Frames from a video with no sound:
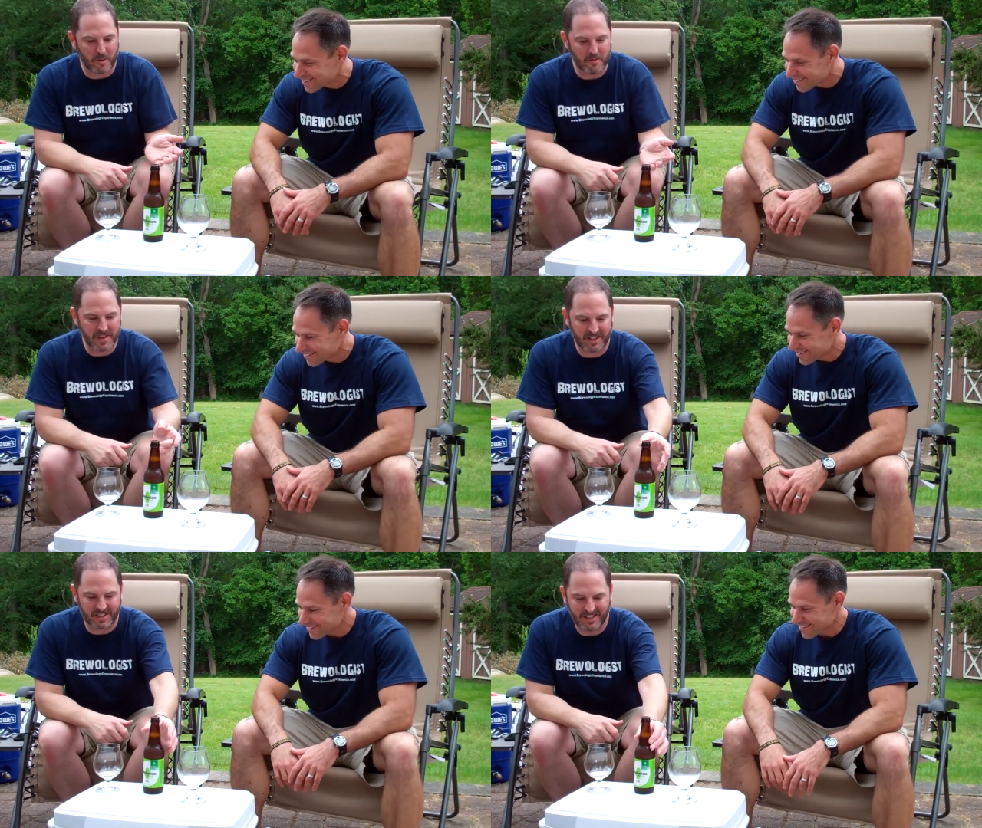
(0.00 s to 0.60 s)

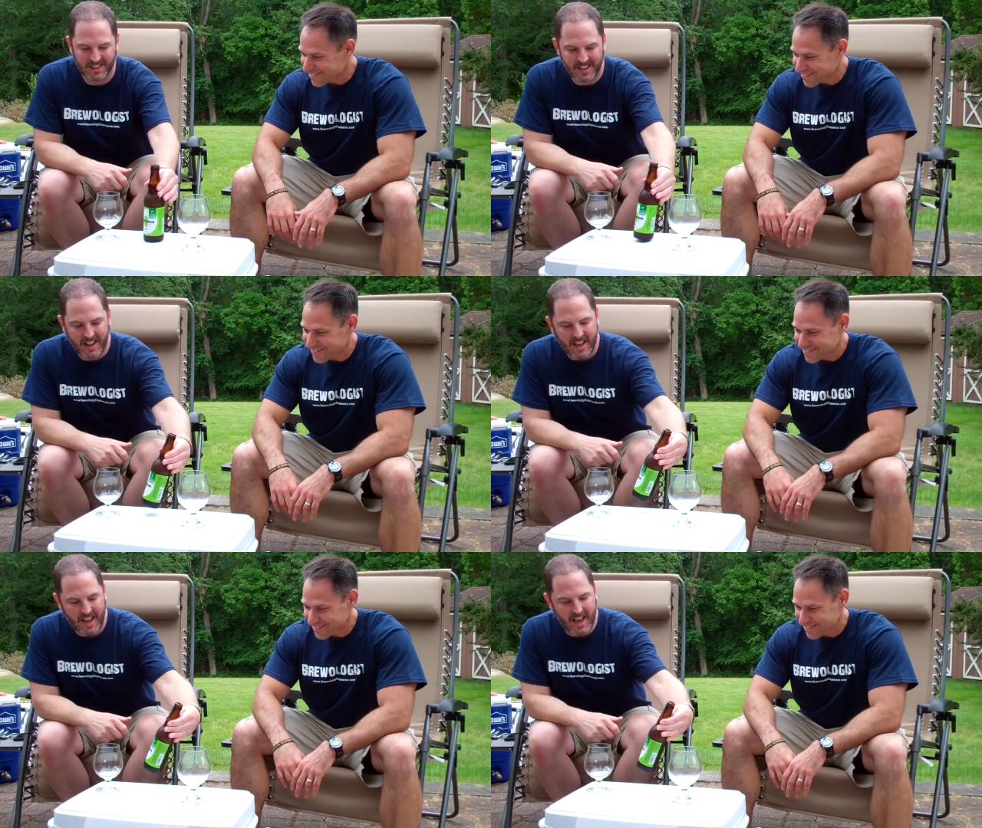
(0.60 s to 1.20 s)
Speaker 1: Omission,
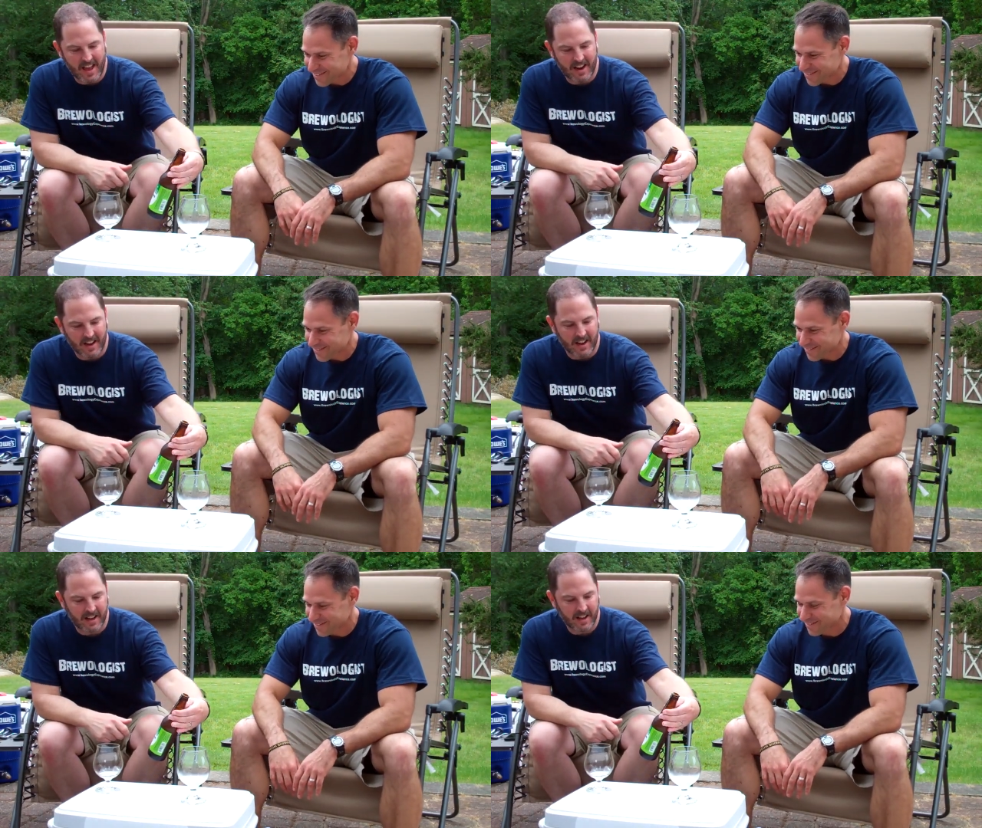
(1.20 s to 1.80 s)
and
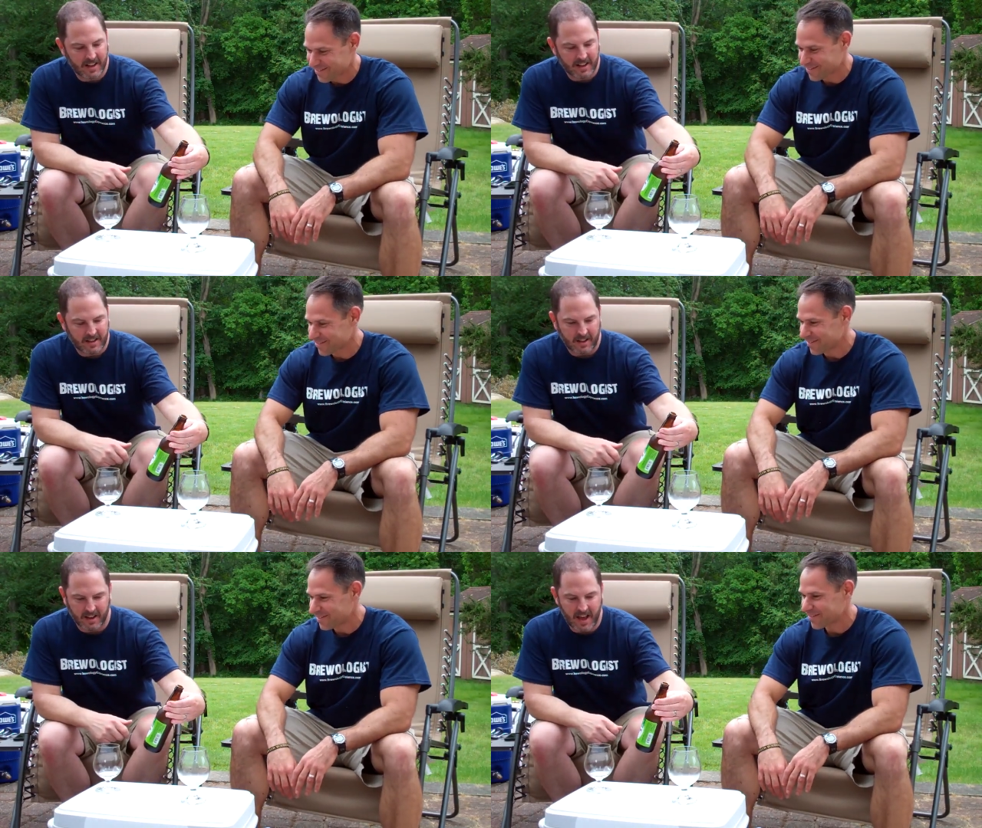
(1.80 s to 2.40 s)
uh,
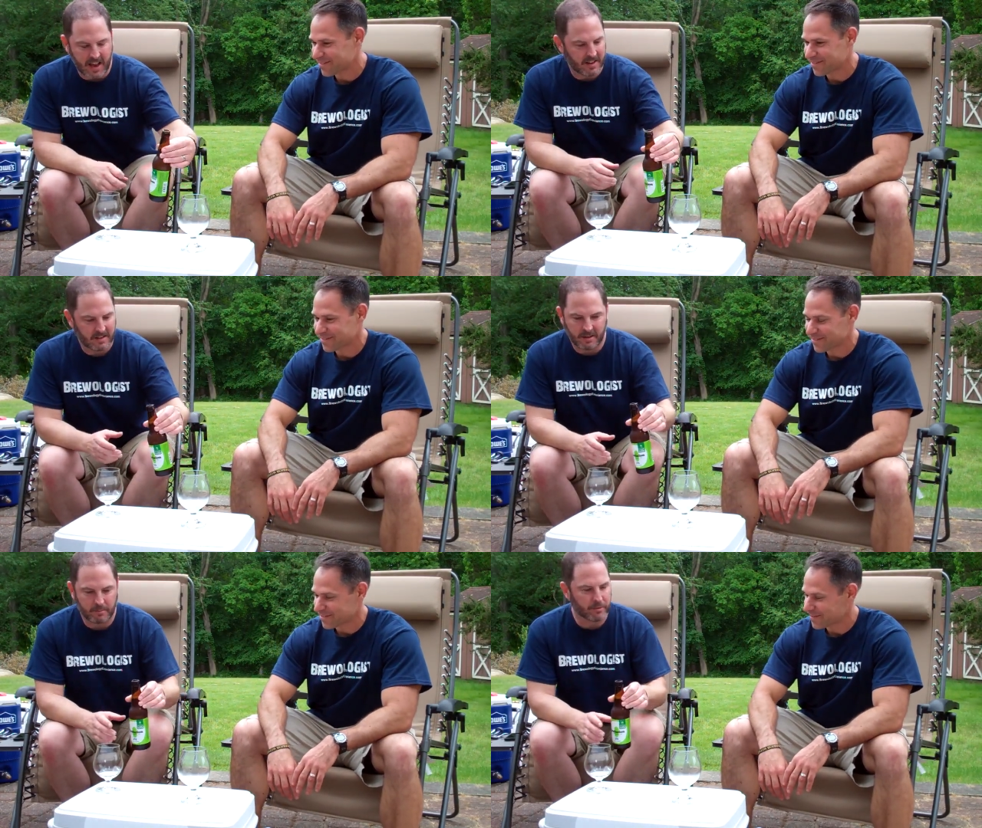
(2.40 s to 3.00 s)
again,
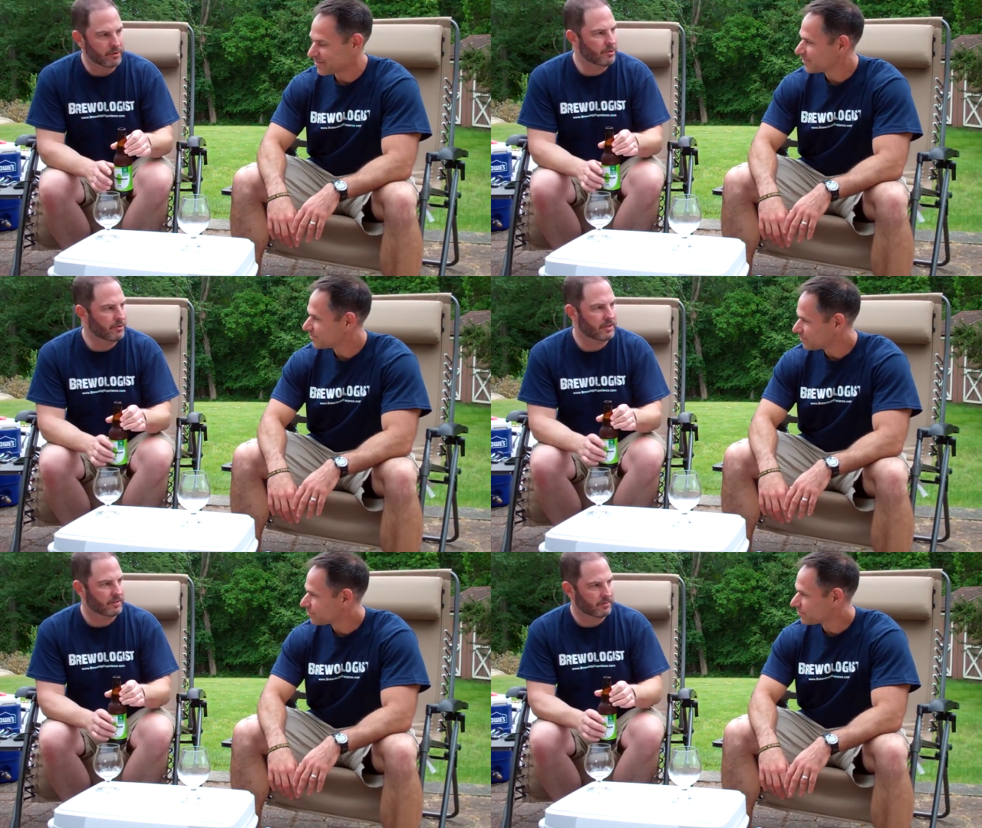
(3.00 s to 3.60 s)

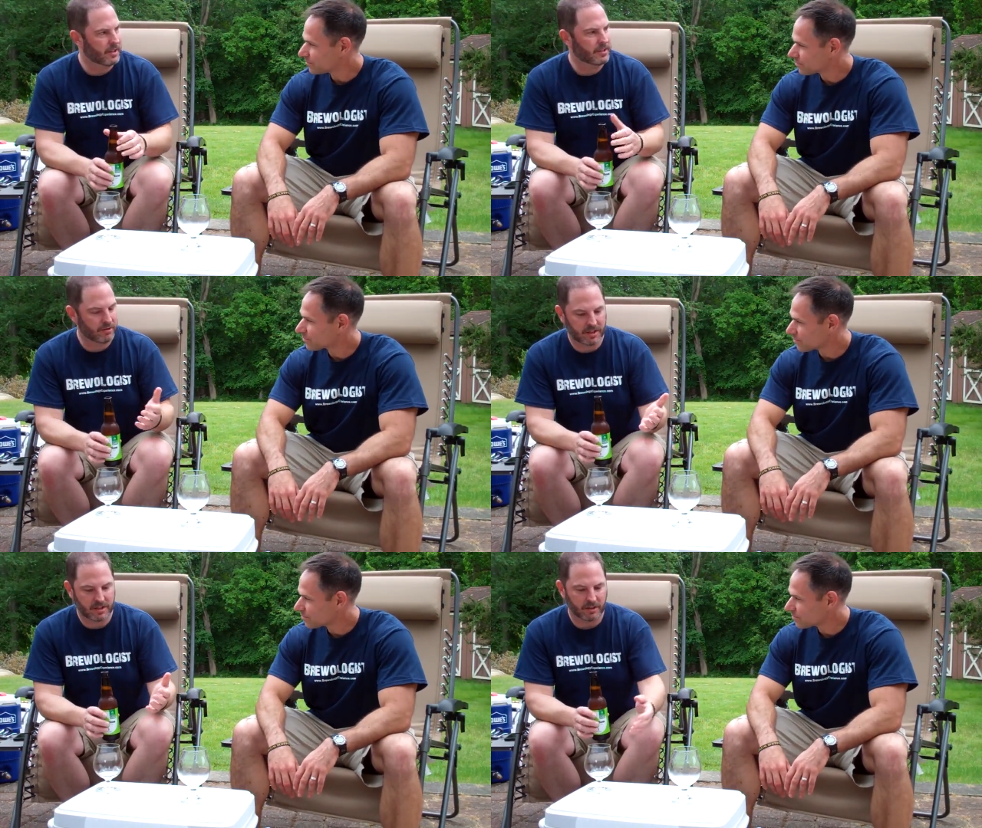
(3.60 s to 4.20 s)
brewed with
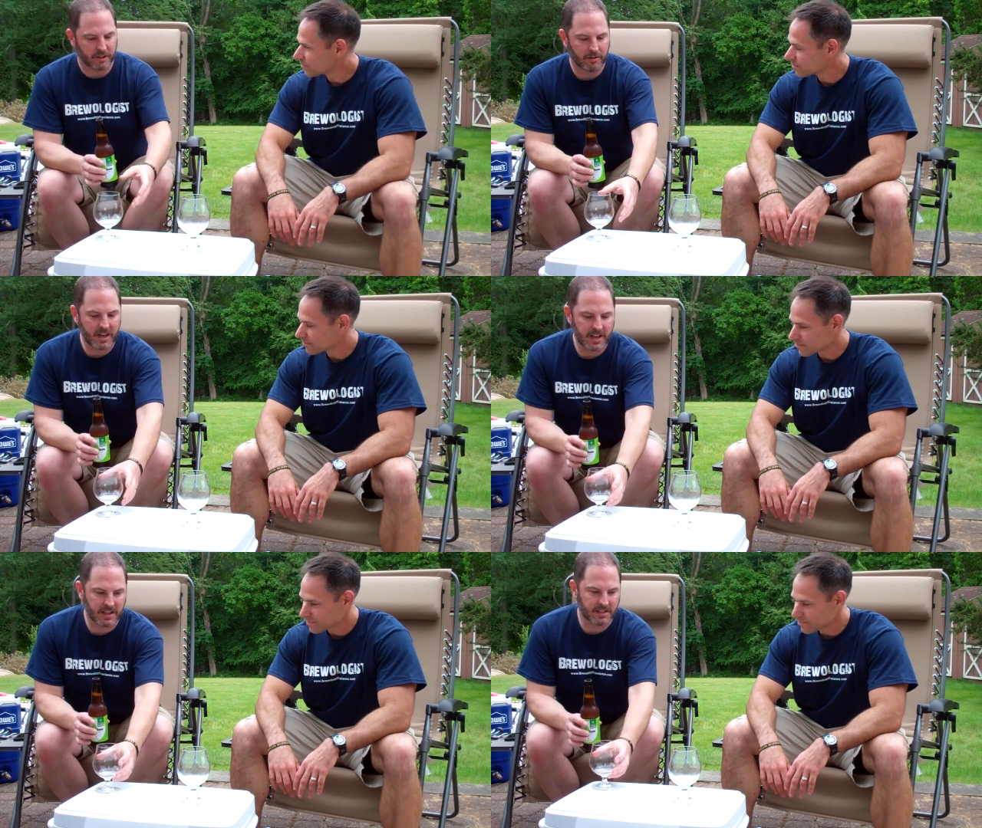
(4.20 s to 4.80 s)
traditional
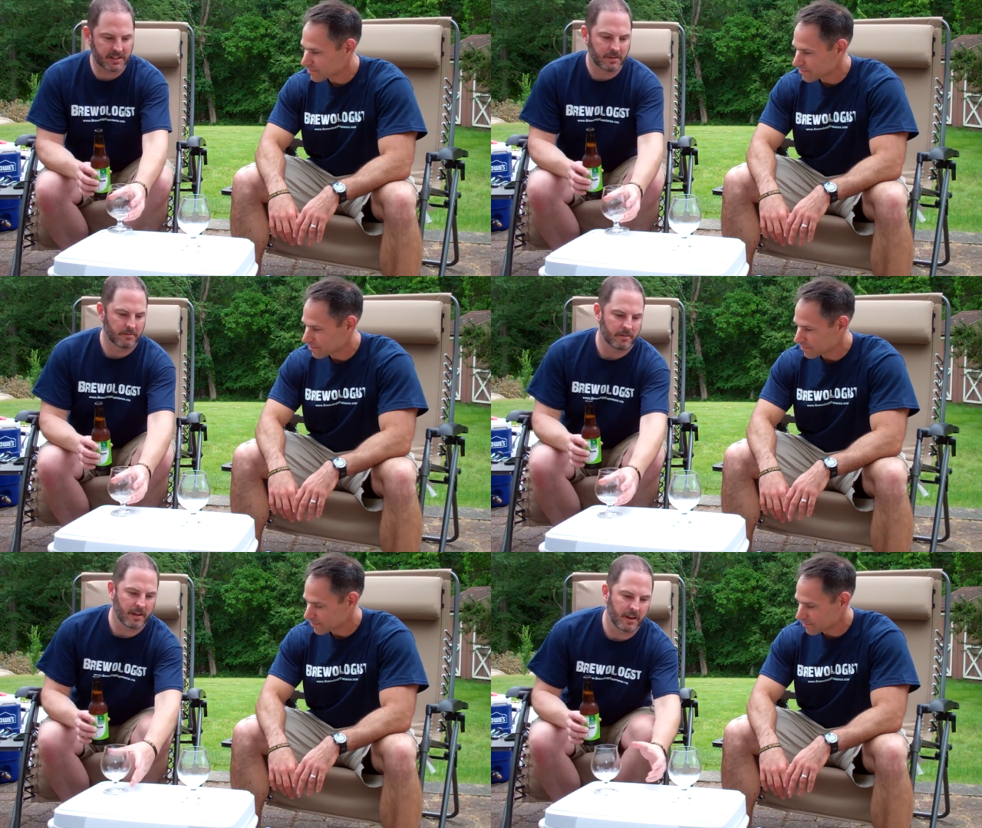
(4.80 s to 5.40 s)
ingredients.
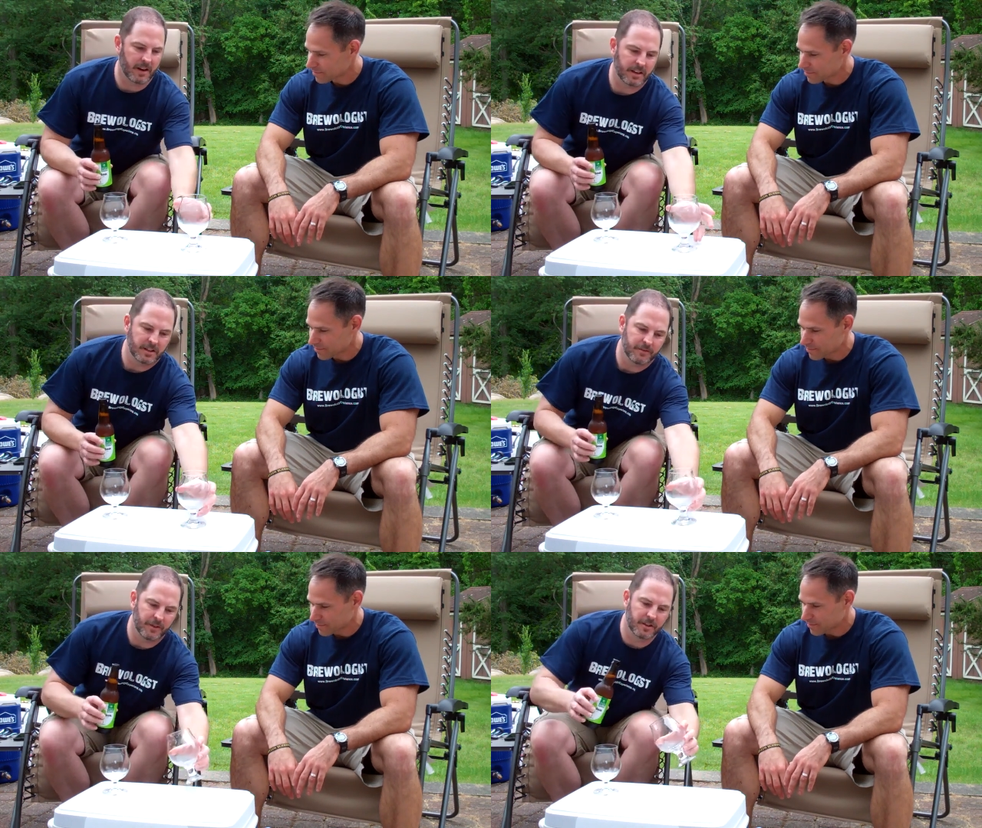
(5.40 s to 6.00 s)
Here, I'll get
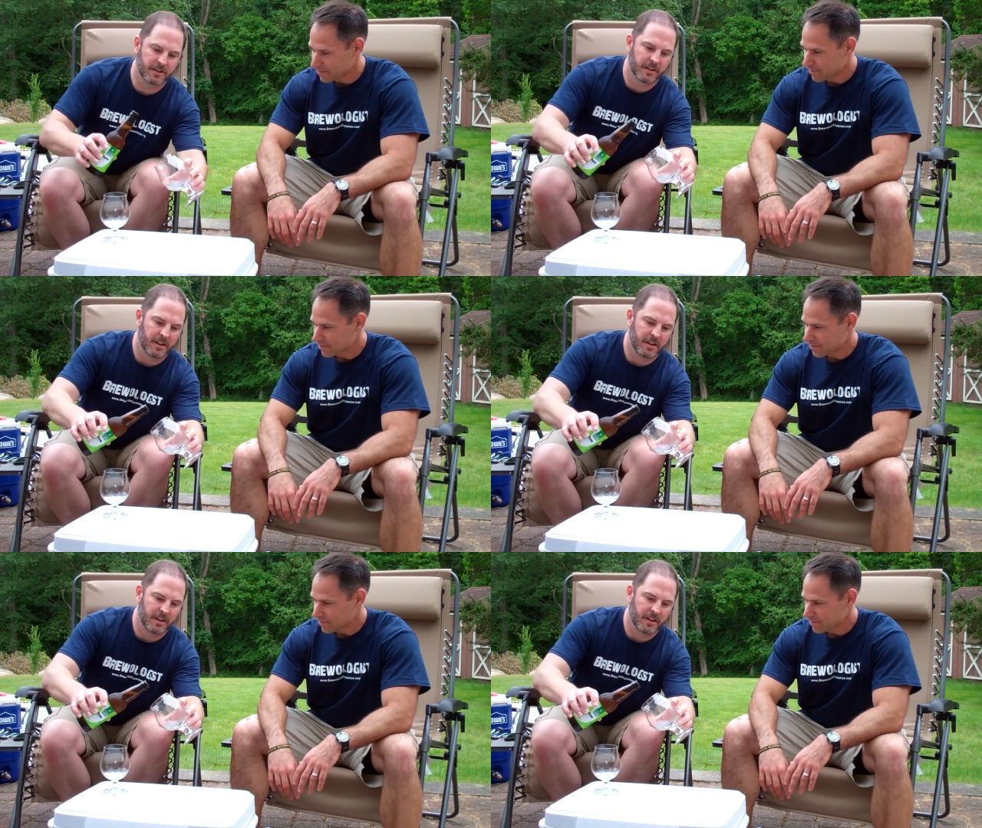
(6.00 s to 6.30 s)
you first.